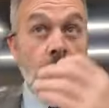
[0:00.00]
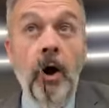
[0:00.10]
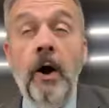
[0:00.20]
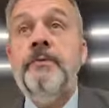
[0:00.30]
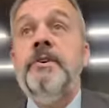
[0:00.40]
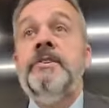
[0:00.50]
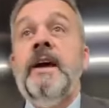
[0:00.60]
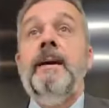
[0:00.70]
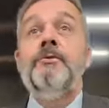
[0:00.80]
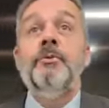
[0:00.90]

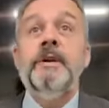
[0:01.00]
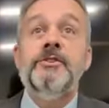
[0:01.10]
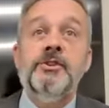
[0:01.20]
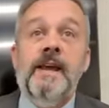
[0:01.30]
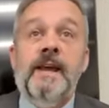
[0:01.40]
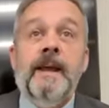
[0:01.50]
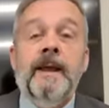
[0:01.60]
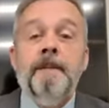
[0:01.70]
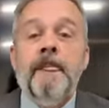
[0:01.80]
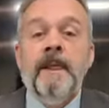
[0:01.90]
oftentimes we
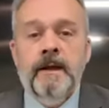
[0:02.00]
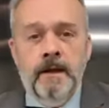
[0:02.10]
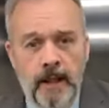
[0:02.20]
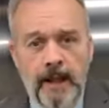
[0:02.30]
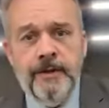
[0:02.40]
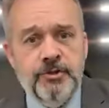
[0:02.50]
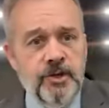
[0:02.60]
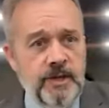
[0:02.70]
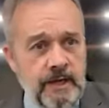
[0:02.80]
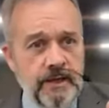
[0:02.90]
say,
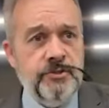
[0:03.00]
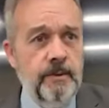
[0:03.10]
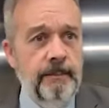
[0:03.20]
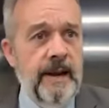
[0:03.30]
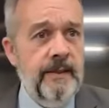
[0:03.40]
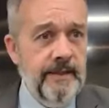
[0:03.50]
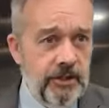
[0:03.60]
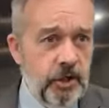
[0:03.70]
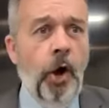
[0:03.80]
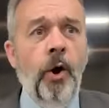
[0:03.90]
Elijah, he's the man
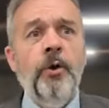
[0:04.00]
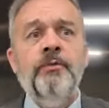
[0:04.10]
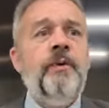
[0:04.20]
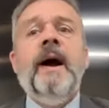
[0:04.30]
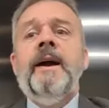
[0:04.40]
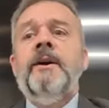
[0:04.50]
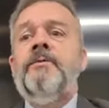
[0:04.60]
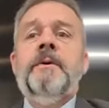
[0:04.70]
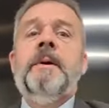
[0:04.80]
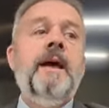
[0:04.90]
that called fire
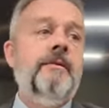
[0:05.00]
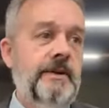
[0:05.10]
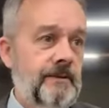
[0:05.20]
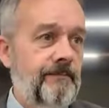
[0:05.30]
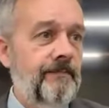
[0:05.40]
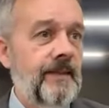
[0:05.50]
from heaven.